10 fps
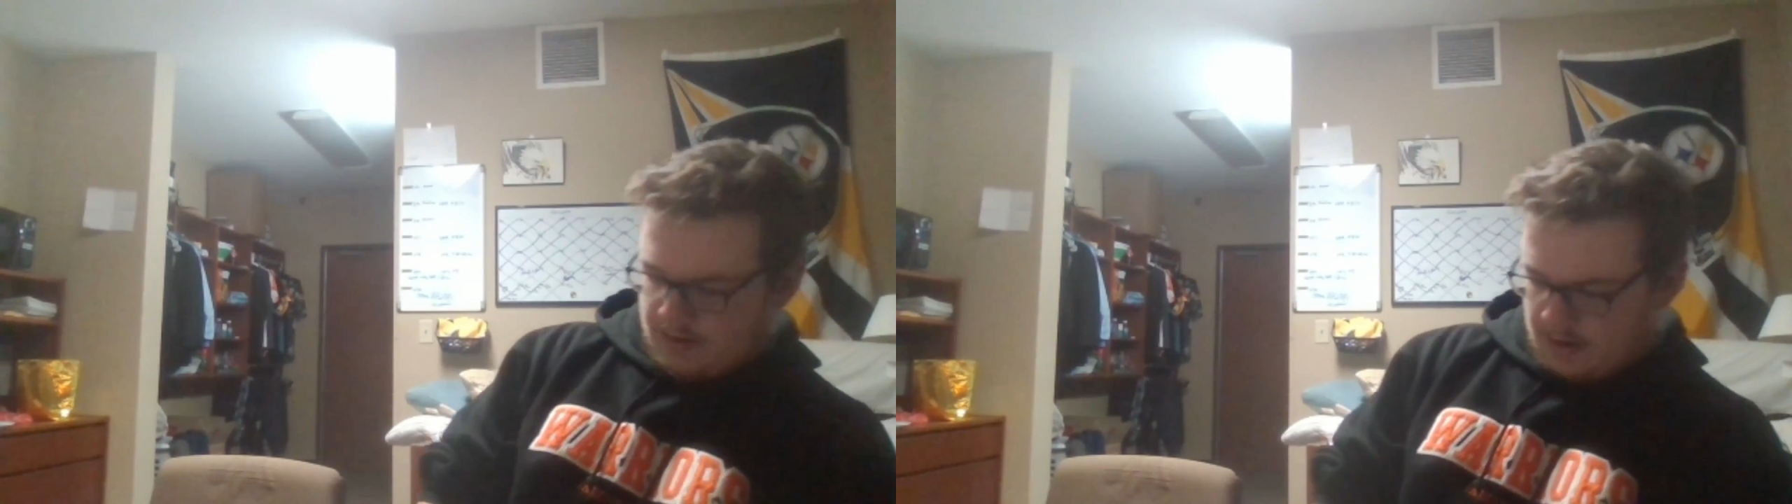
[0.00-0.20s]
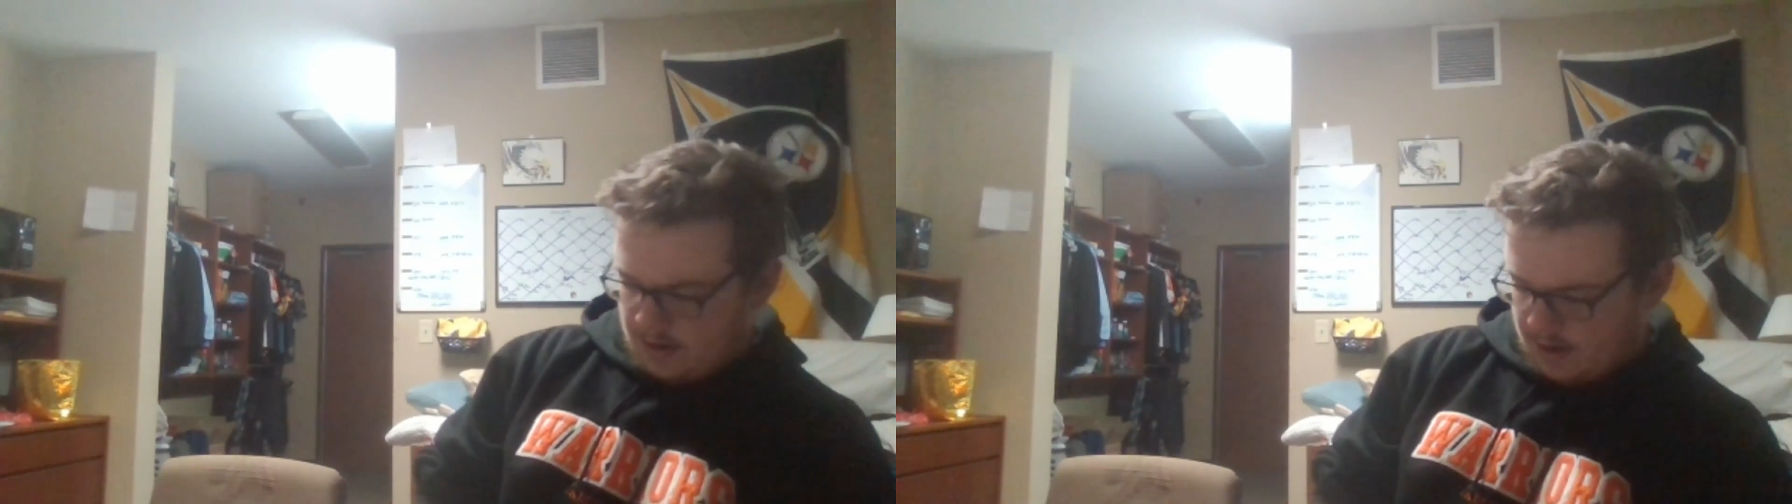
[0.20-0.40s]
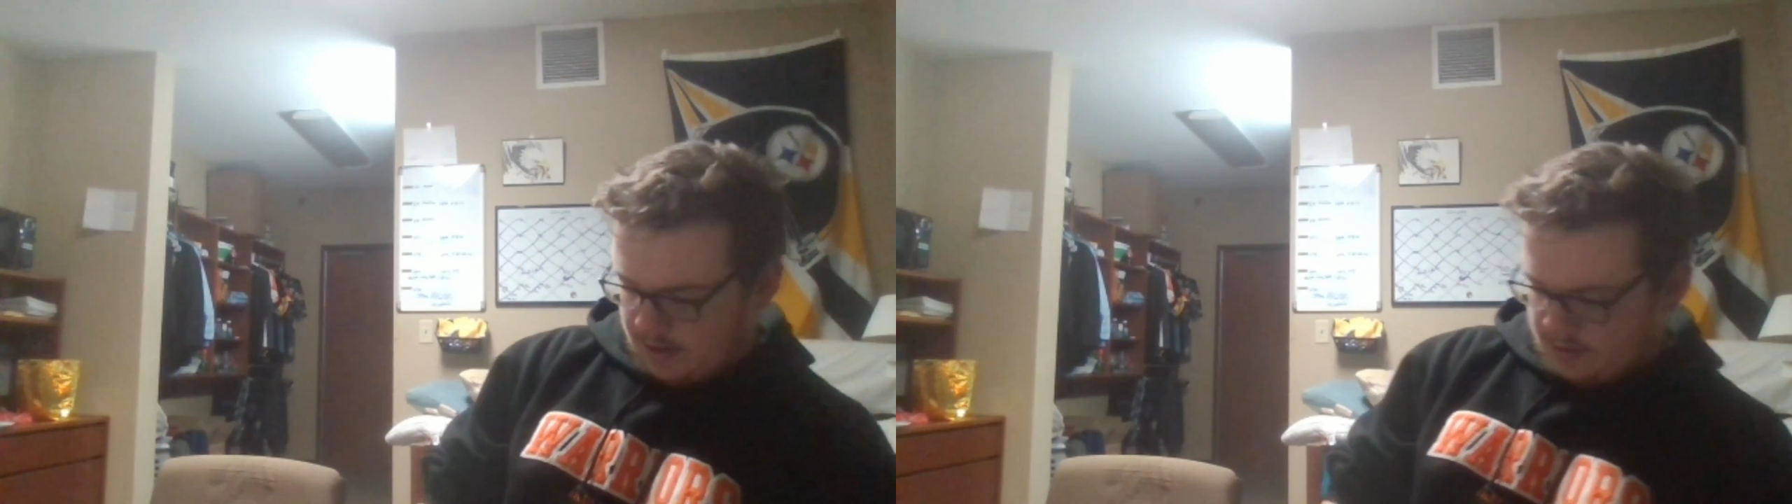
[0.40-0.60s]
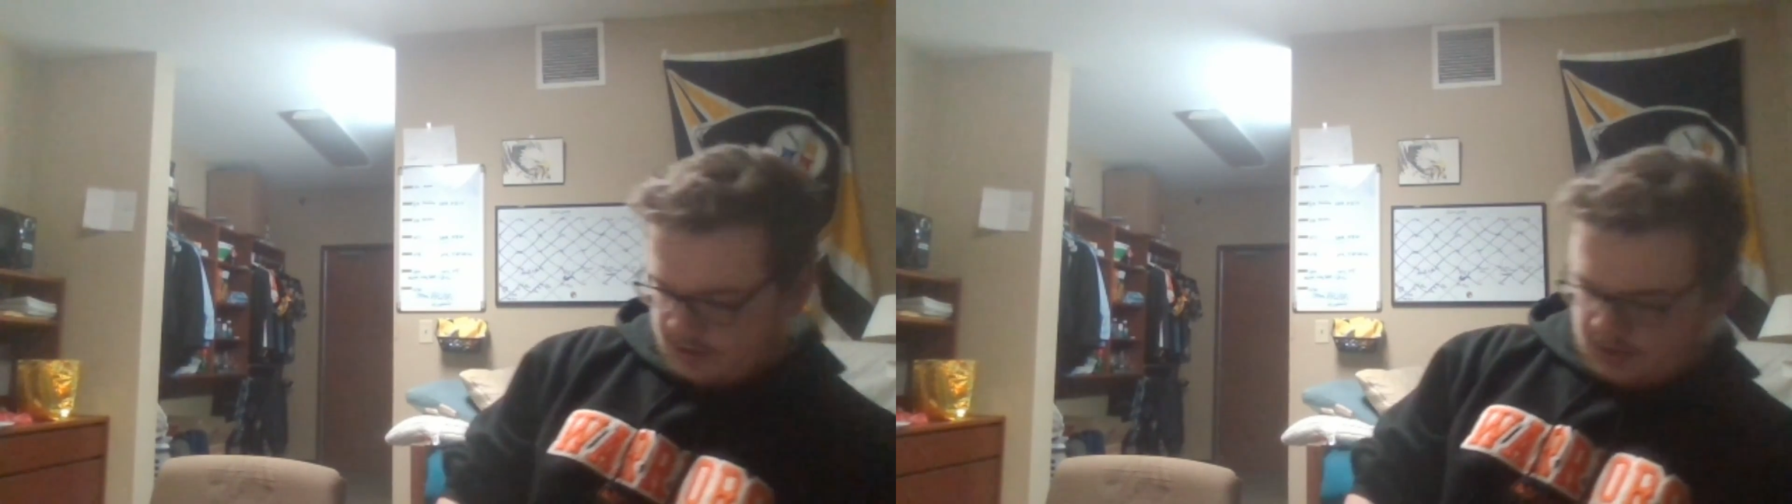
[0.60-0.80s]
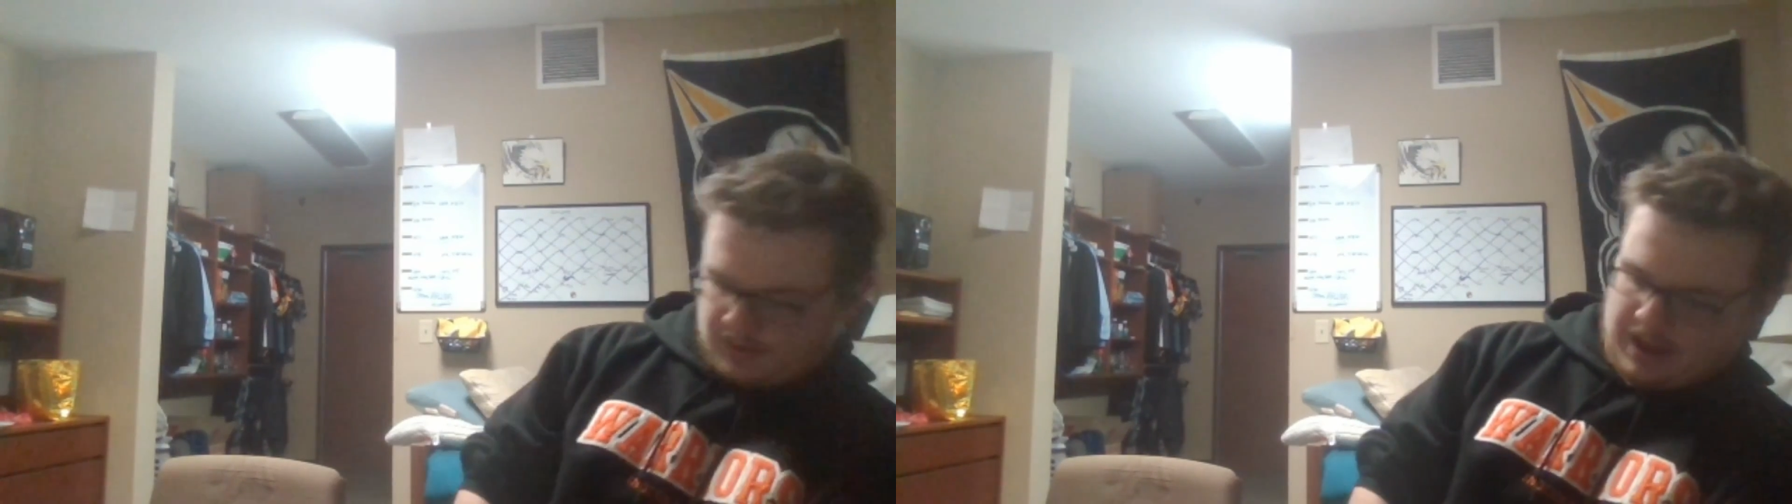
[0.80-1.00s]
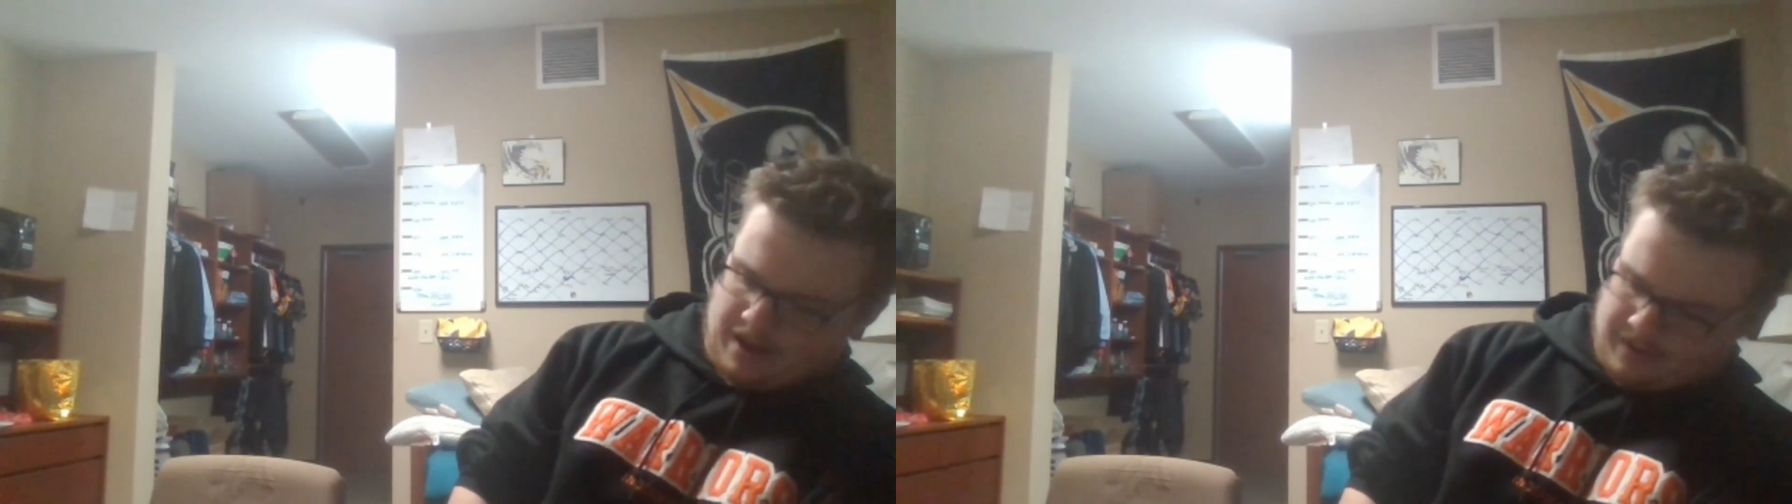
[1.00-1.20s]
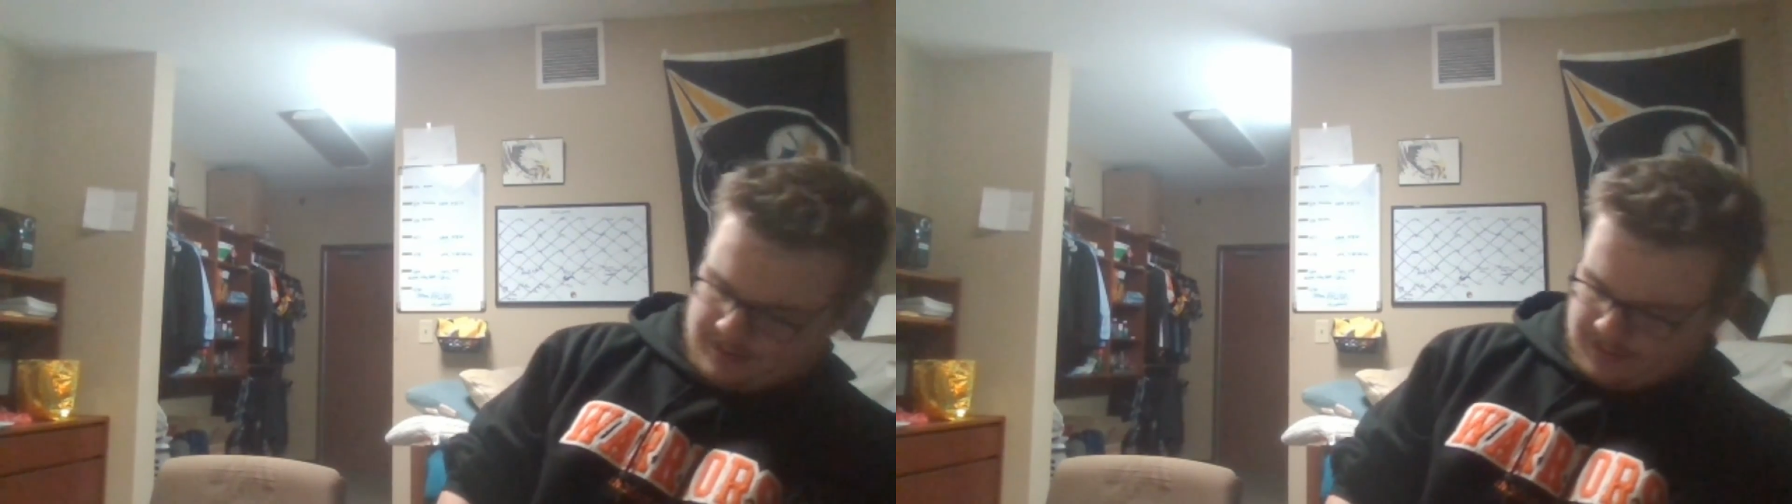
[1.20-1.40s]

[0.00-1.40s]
Uh, so, yeah.